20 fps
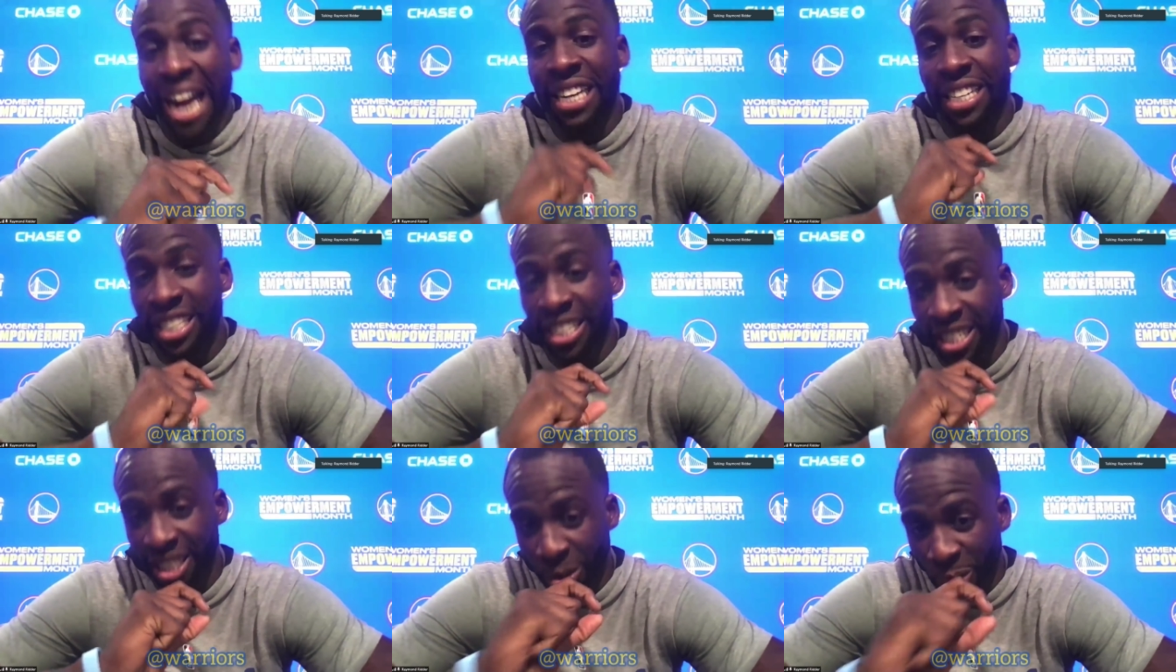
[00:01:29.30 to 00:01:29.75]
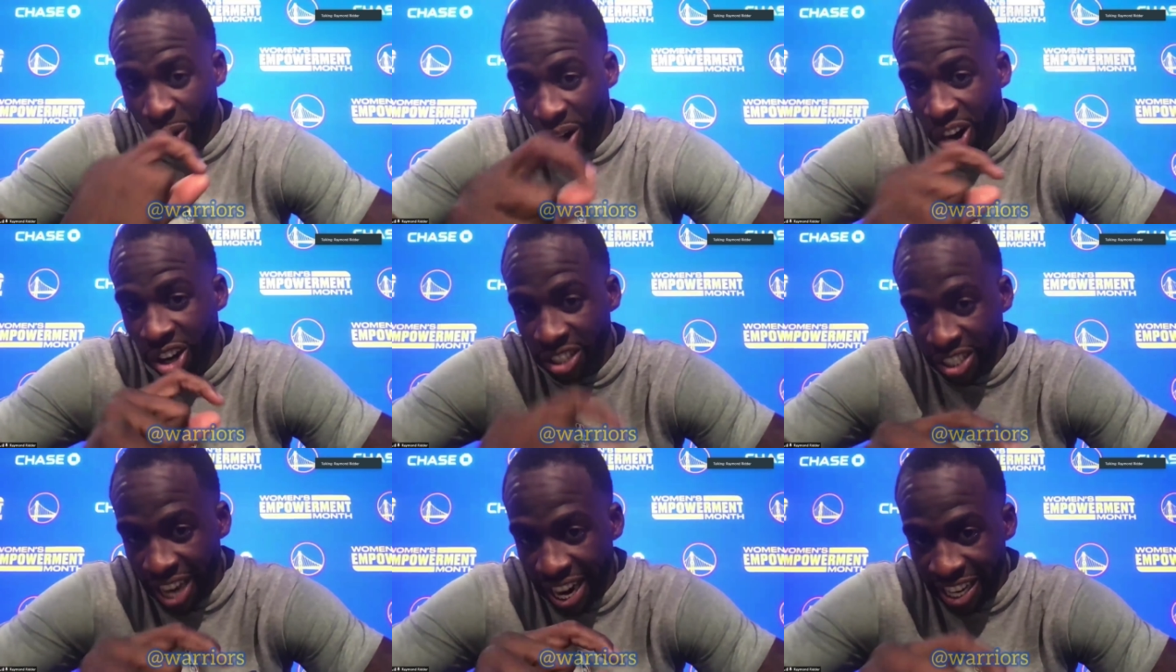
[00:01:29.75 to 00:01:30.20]
did. The
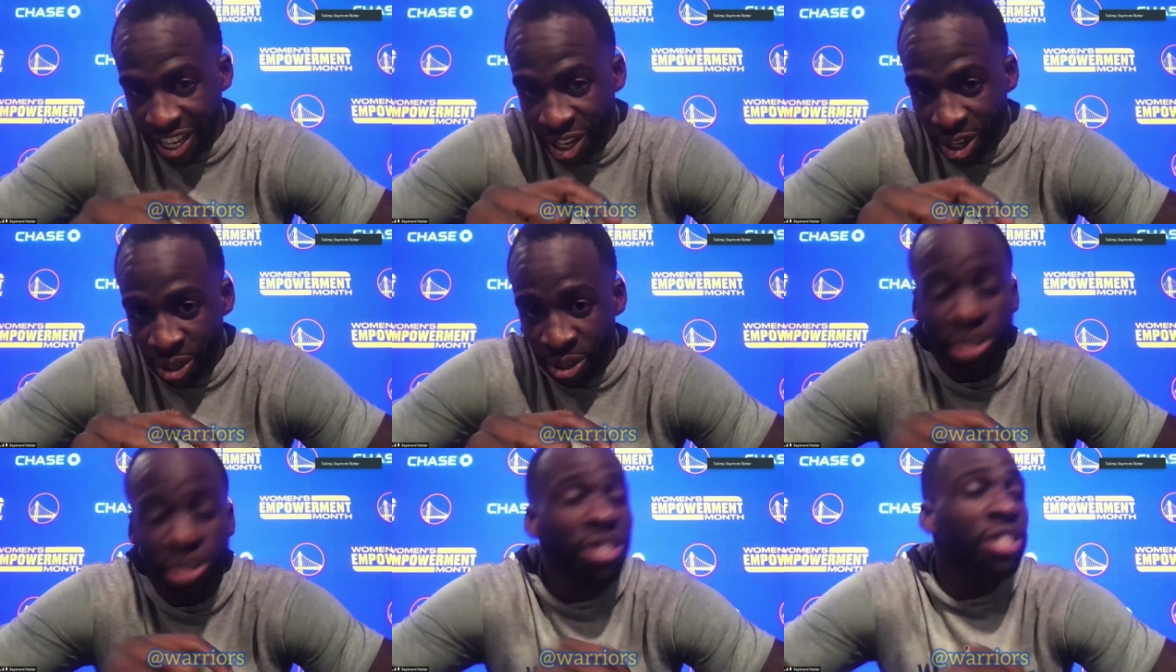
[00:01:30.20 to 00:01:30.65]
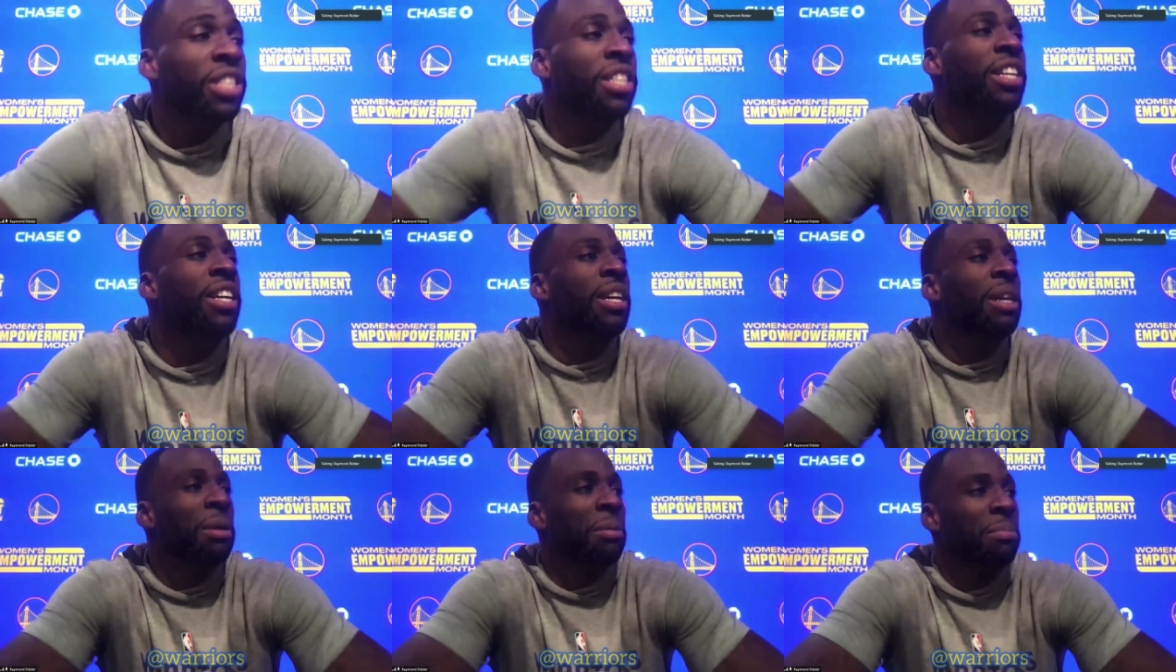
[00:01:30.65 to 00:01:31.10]
words I use,
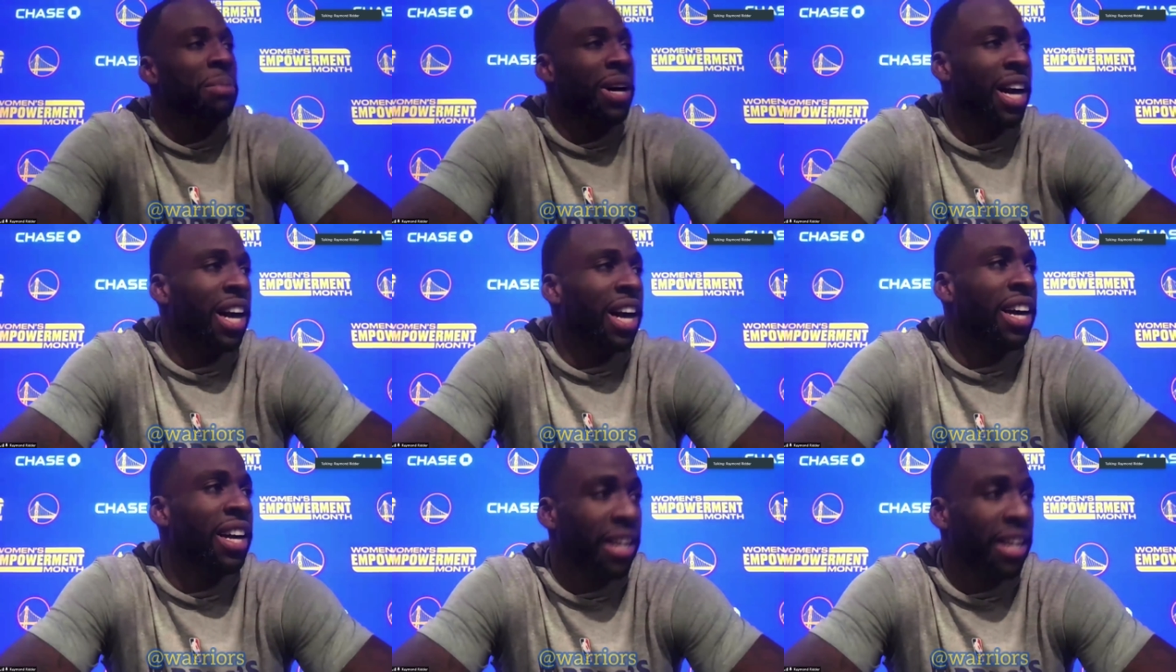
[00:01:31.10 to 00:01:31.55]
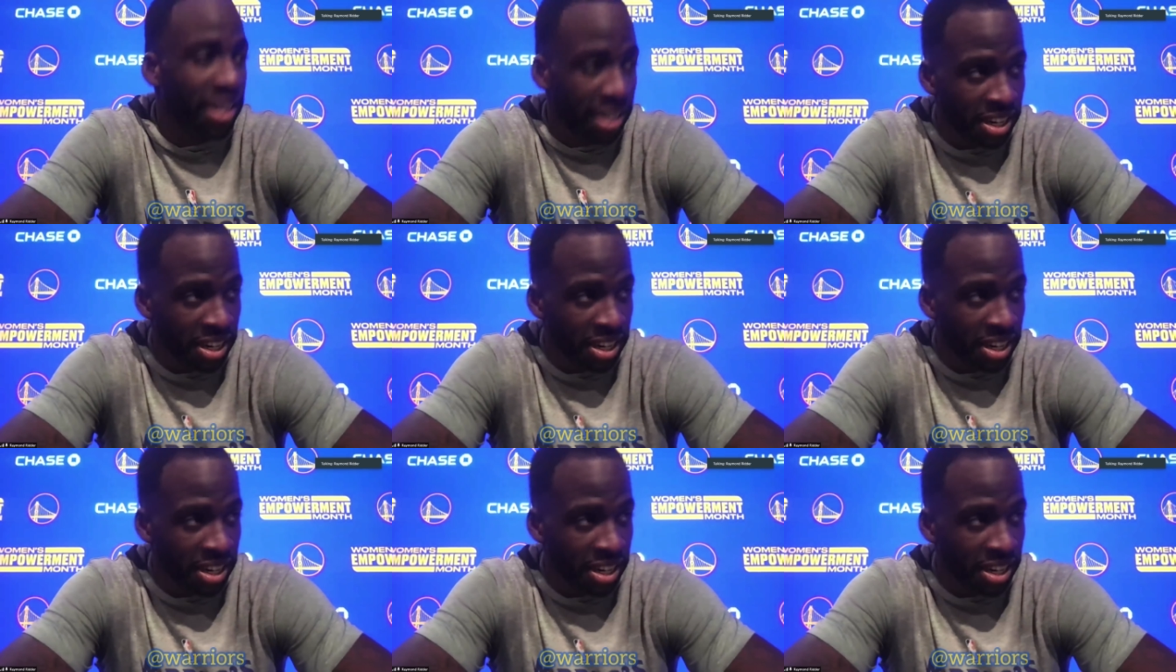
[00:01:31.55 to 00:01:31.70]
but